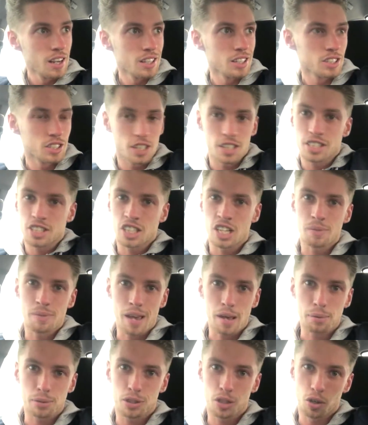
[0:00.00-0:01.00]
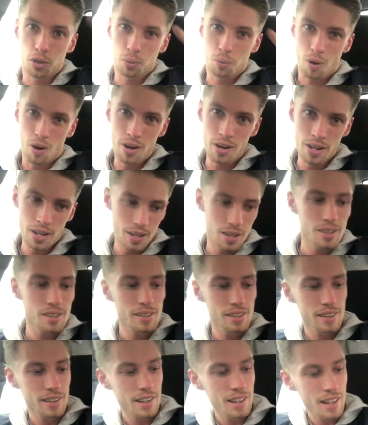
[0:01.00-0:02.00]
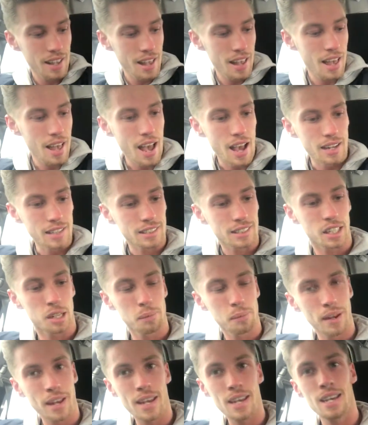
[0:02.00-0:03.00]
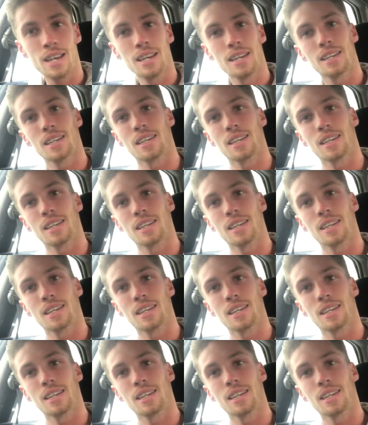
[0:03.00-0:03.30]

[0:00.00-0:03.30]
So this is going to be episode 1, and it's going to be